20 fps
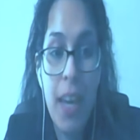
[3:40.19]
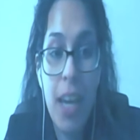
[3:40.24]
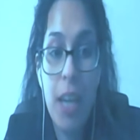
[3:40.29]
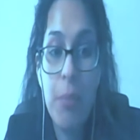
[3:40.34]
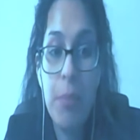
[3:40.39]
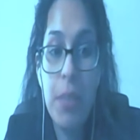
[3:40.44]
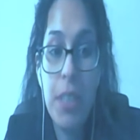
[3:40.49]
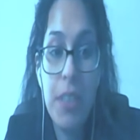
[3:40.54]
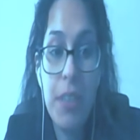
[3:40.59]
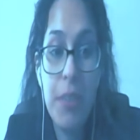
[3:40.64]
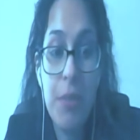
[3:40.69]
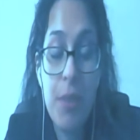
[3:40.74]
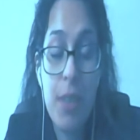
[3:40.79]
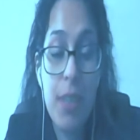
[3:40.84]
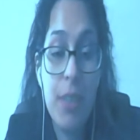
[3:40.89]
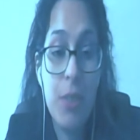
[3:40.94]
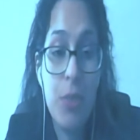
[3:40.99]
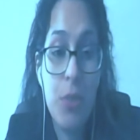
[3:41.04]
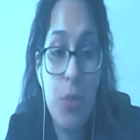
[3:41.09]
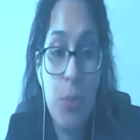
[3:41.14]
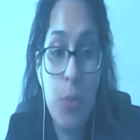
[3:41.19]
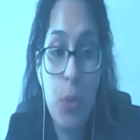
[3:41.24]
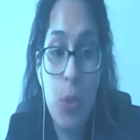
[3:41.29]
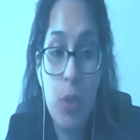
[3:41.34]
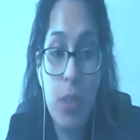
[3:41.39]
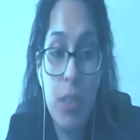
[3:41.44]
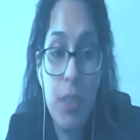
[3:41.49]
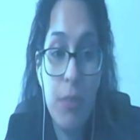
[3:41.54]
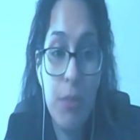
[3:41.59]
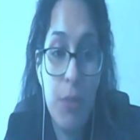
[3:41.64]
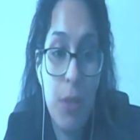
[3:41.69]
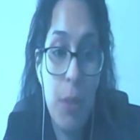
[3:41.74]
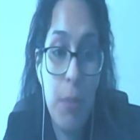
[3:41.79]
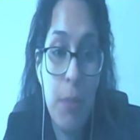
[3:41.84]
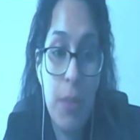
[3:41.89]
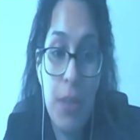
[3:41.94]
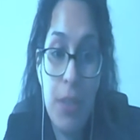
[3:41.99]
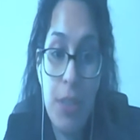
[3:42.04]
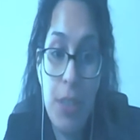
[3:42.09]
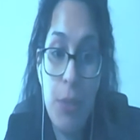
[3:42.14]
I'm here thanks to Morten
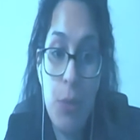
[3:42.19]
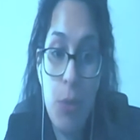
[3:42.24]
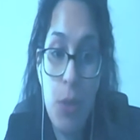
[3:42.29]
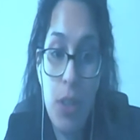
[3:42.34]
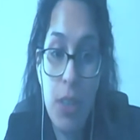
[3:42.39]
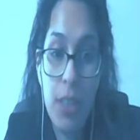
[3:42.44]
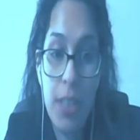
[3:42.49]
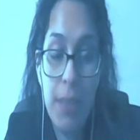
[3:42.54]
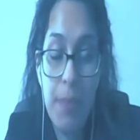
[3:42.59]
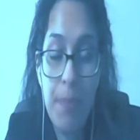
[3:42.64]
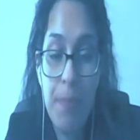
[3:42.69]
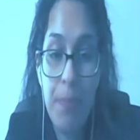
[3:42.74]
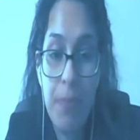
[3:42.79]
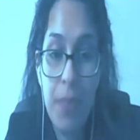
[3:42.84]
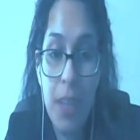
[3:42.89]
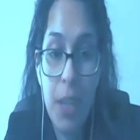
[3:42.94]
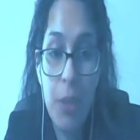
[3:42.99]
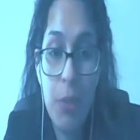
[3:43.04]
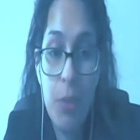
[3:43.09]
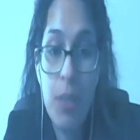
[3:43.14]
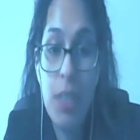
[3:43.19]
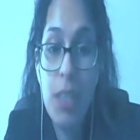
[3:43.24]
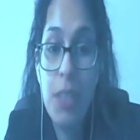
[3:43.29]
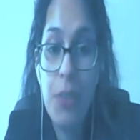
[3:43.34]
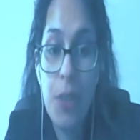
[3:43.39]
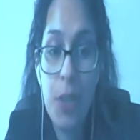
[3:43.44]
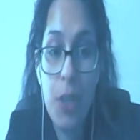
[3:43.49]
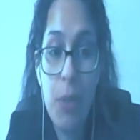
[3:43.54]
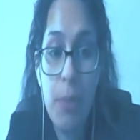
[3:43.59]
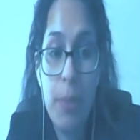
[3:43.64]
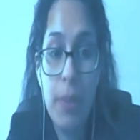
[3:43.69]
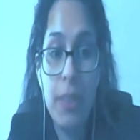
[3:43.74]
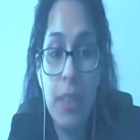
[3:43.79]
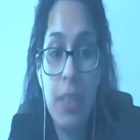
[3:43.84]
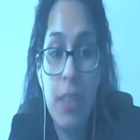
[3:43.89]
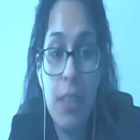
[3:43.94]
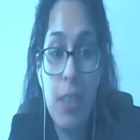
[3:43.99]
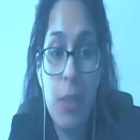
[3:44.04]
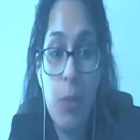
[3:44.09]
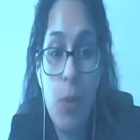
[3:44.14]
from Early Warning. I really recommend
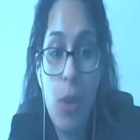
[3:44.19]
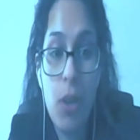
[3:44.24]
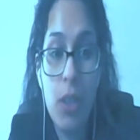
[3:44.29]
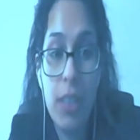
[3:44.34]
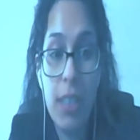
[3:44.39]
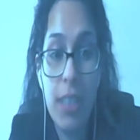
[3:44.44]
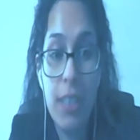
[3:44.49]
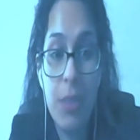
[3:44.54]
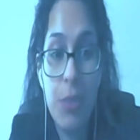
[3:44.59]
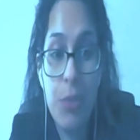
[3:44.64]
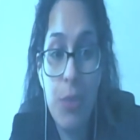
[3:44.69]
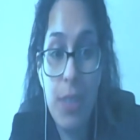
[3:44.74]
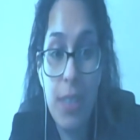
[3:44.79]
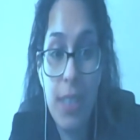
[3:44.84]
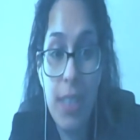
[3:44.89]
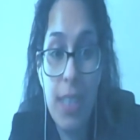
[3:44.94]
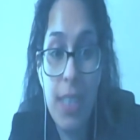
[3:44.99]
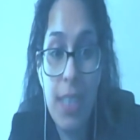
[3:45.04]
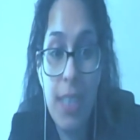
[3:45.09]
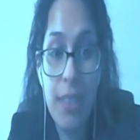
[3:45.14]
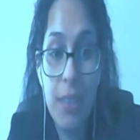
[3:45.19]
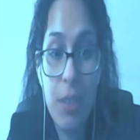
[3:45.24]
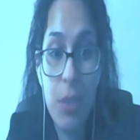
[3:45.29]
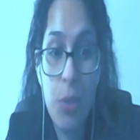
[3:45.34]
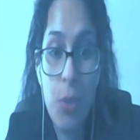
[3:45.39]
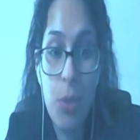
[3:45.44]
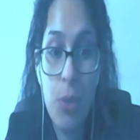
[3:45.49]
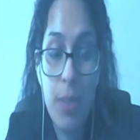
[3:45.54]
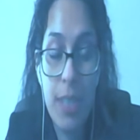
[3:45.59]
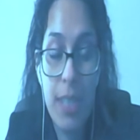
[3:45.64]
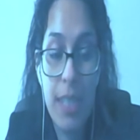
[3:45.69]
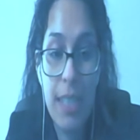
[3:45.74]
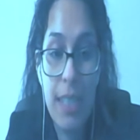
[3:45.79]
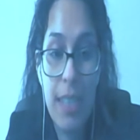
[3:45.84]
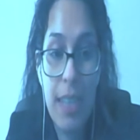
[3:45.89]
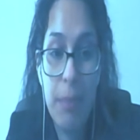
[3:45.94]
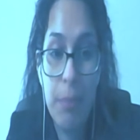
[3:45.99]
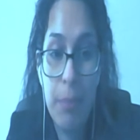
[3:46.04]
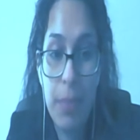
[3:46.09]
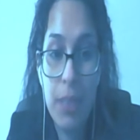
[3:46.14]
Early Warning's resilience courses
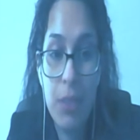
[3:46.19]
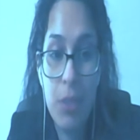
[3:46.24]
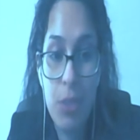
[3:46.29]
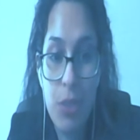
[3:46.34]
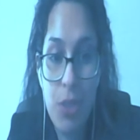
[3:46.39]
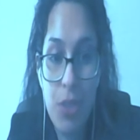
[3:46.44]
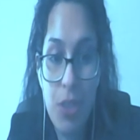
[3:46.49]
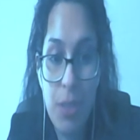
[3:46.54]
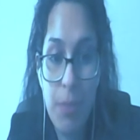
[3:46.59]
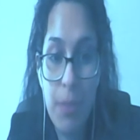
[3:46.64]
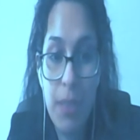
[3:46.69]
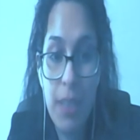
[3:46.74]
and mentorship.